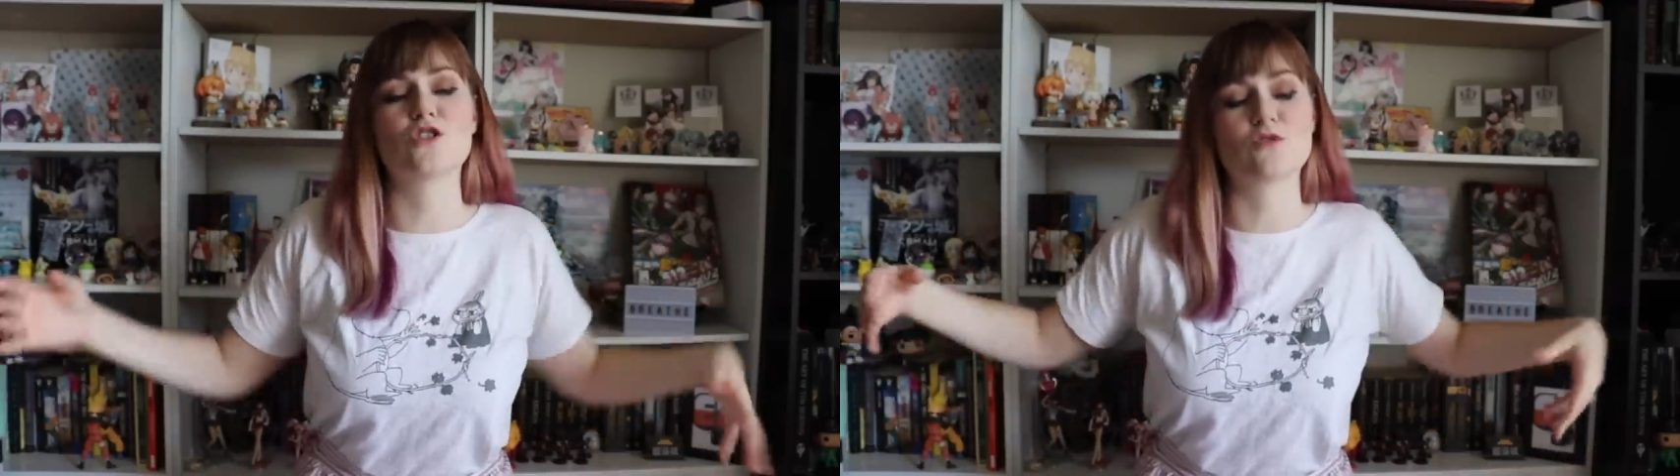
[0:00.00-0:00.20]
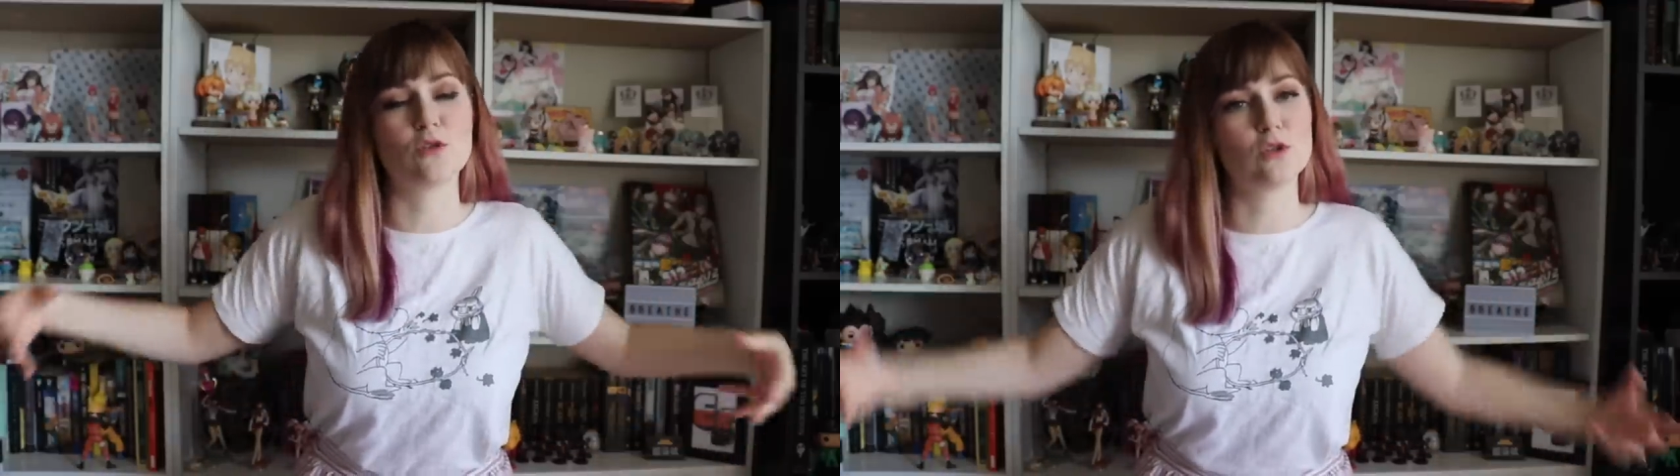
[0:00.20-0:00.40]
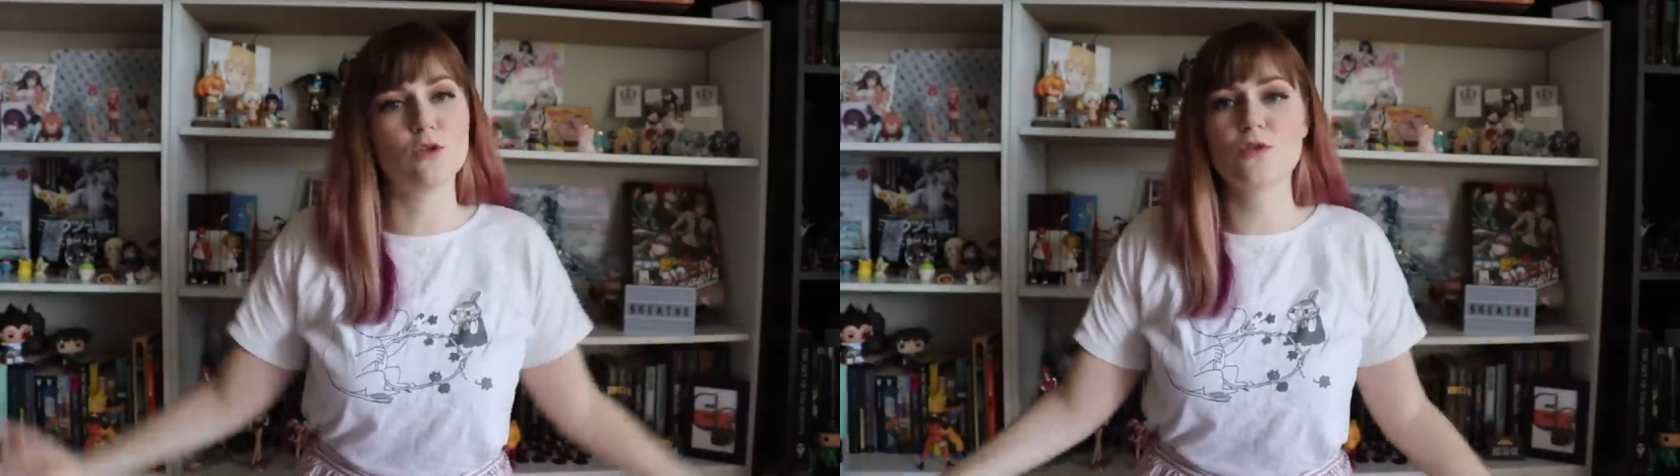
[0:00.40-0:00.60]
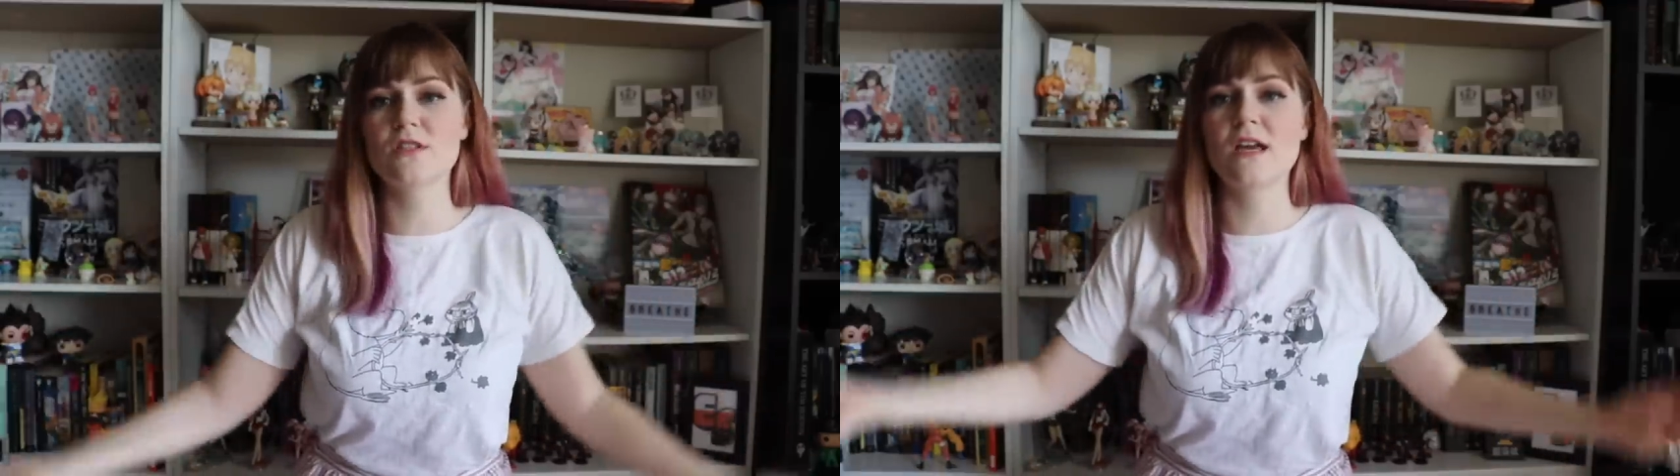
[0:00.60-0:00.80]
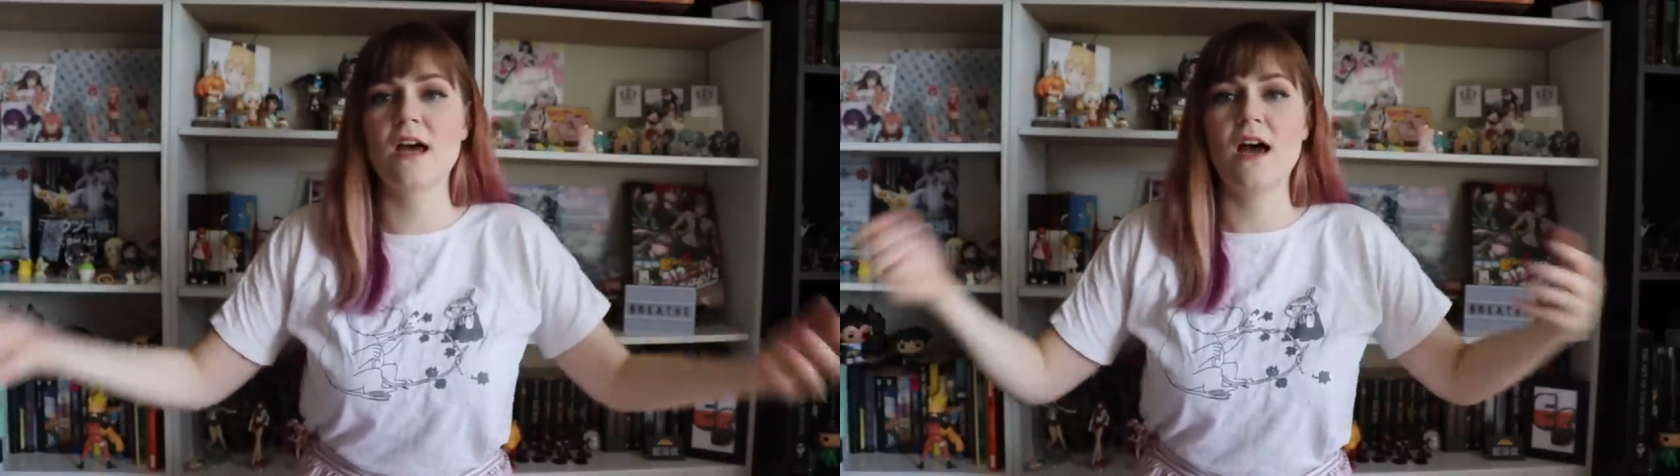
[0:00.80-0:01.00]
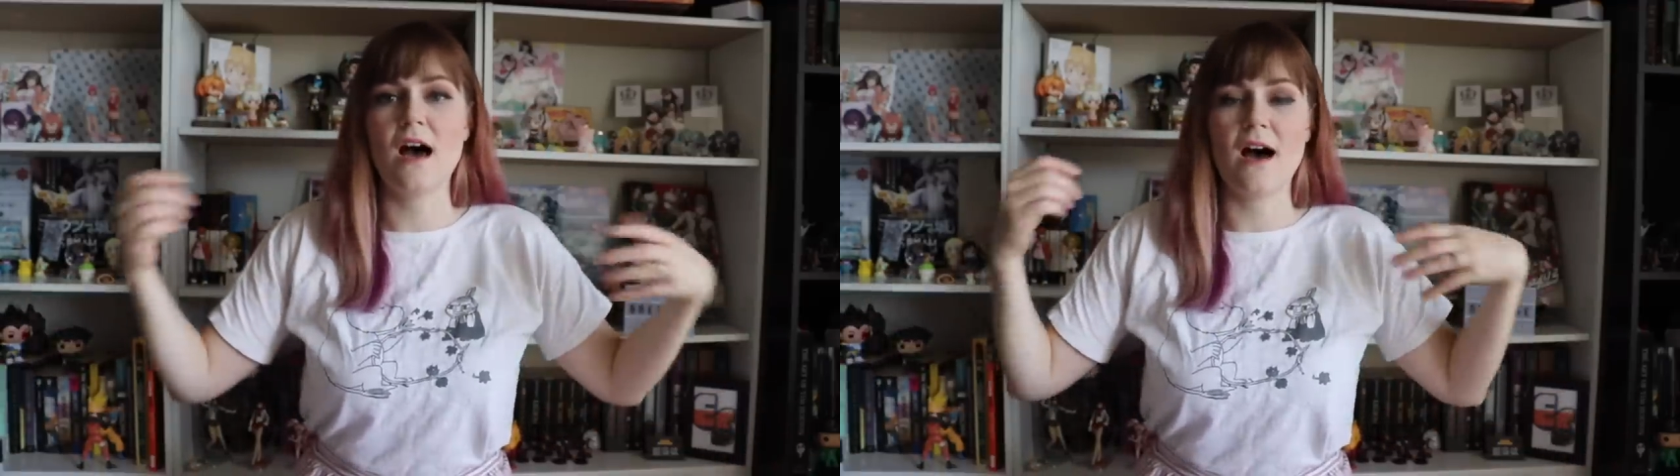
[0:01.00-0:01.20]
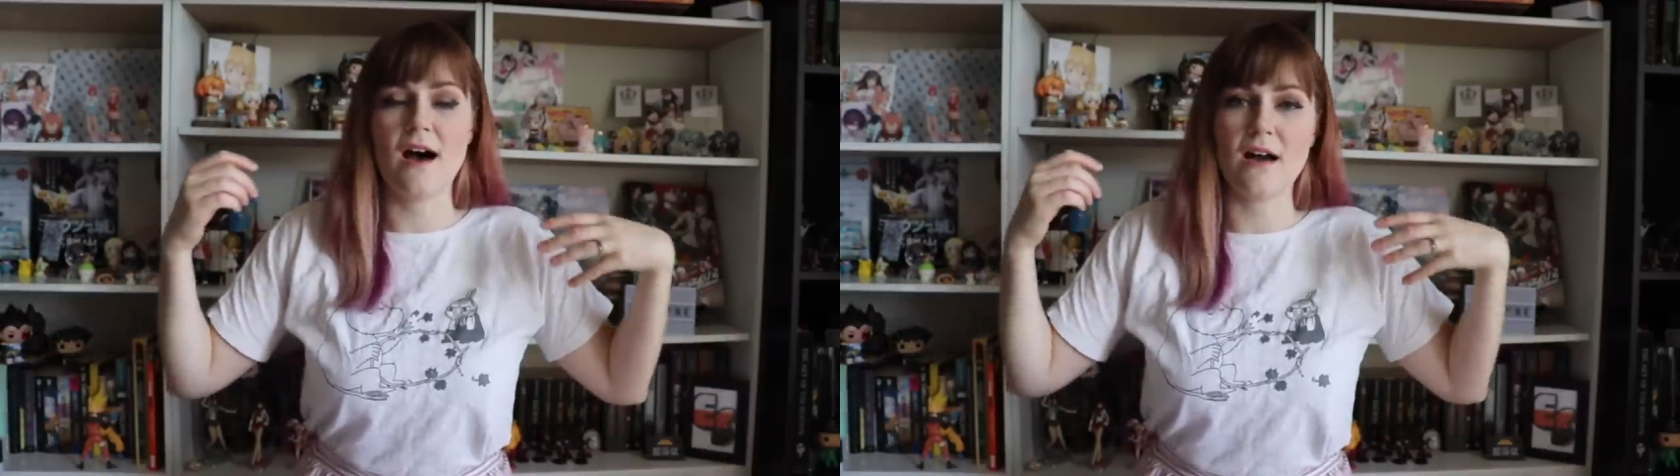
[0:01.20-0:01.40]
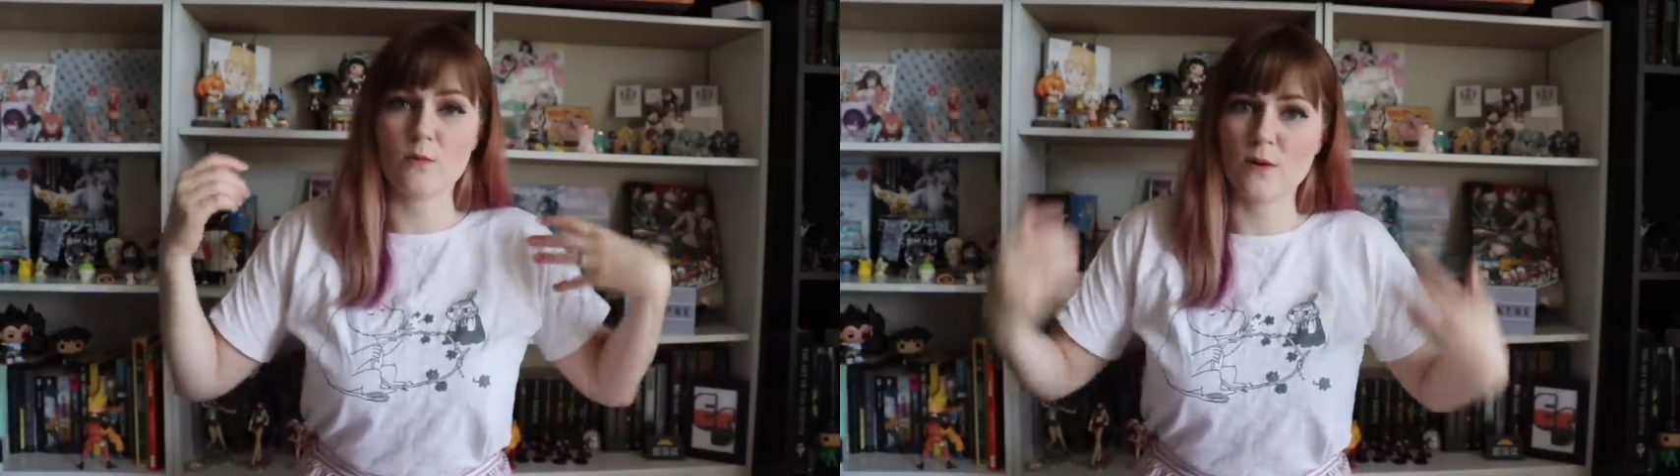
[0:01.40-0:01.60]
just loose
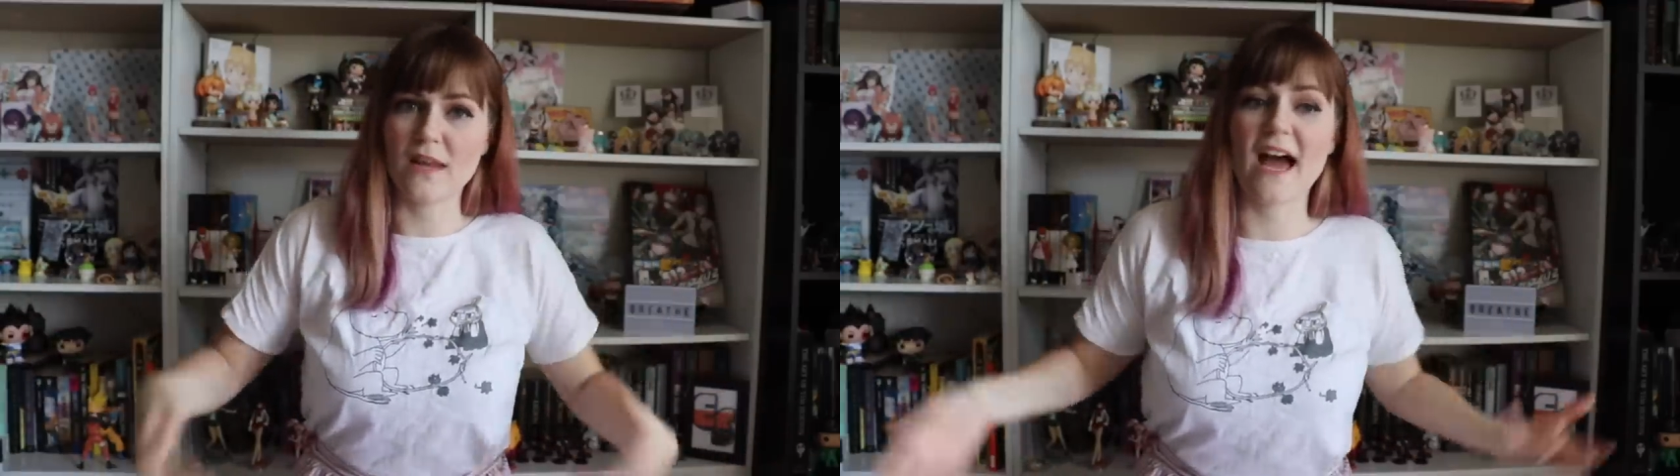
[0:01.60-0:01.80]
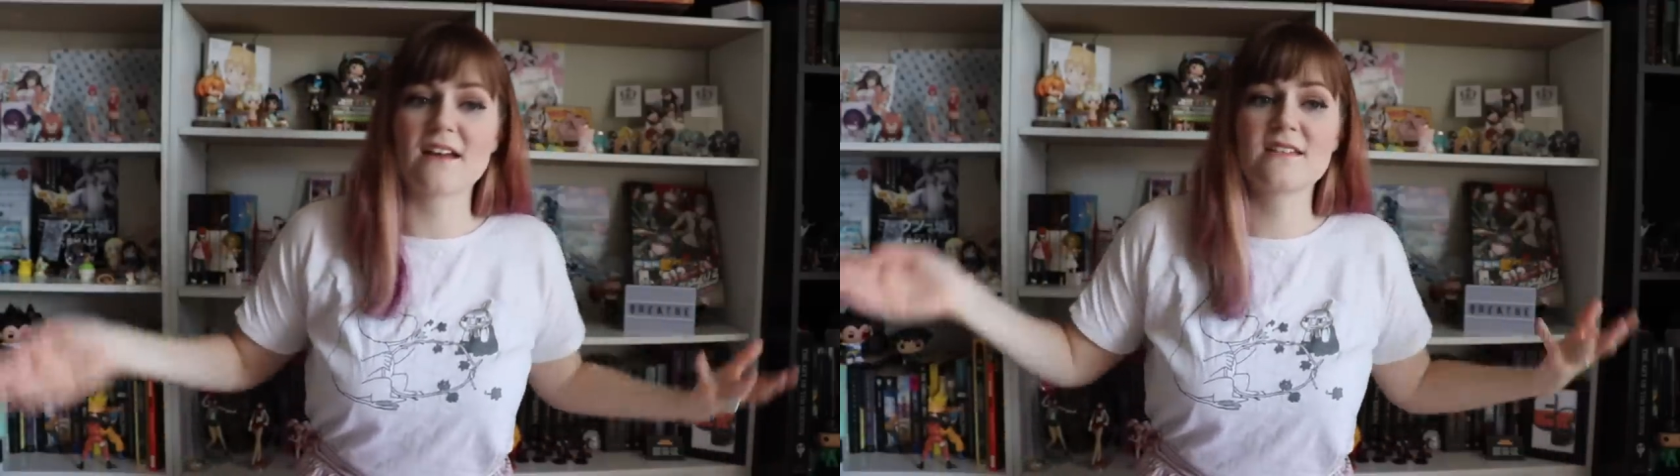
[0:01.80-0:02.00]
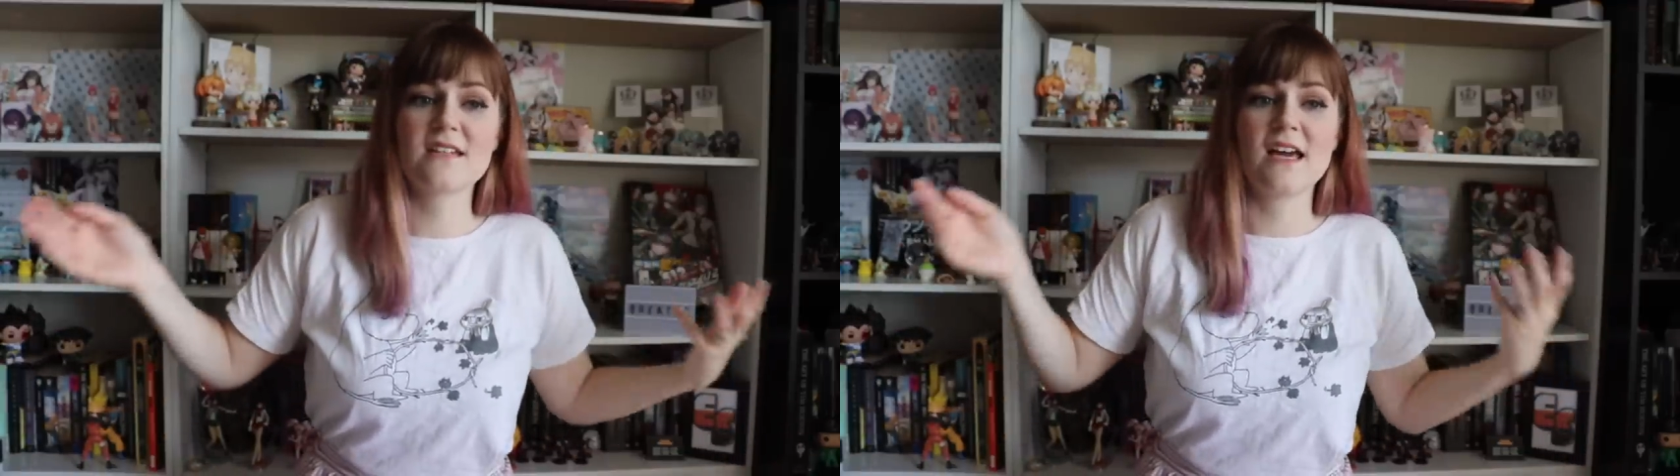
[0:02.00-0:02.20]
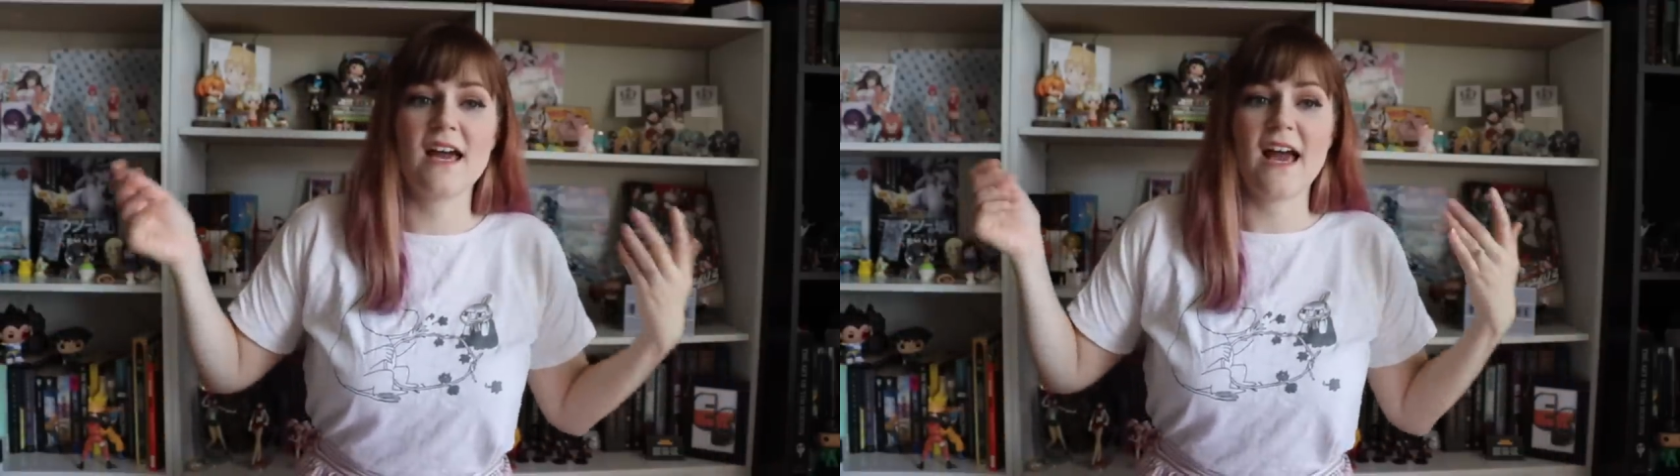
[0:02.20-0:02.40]
and relaxed,